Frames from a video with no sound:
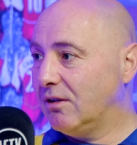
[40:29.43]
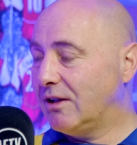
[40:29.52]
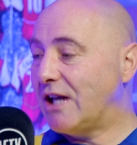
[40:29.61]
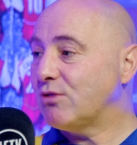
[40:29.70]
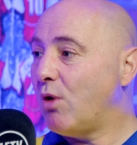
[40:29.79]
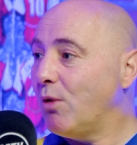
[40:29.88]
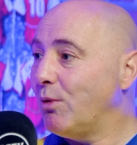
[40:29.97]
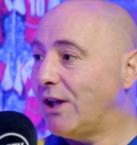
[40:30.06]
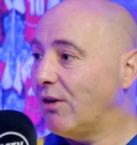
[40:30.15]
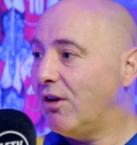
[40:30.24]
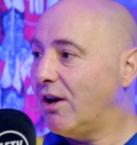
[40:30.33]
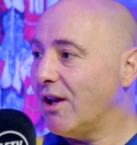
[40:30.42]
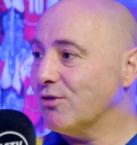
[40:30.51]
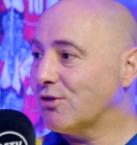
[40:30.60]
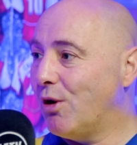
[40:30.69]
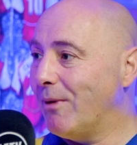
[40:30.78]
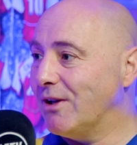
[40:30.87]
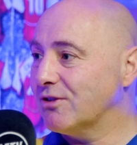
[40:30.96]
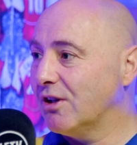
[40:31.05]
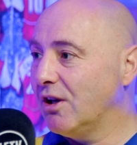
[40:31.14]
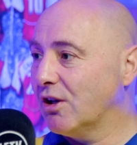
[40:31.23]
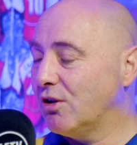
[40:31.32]
That's why we don't like those comments,
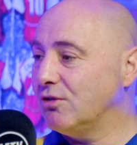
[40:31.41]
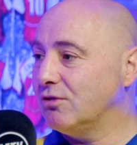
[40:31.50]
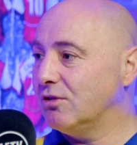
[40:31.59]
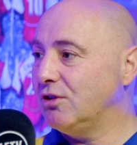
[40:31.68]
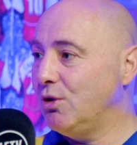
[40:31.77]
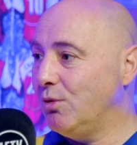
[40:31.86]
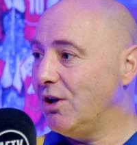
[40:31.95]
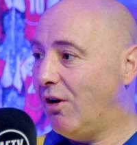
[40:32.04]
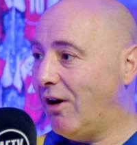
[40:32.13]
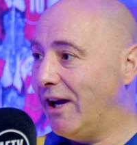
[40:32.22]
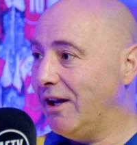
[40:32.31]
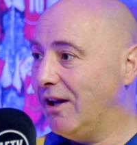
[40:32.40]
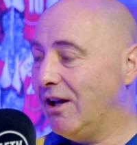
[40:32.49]
because you and I,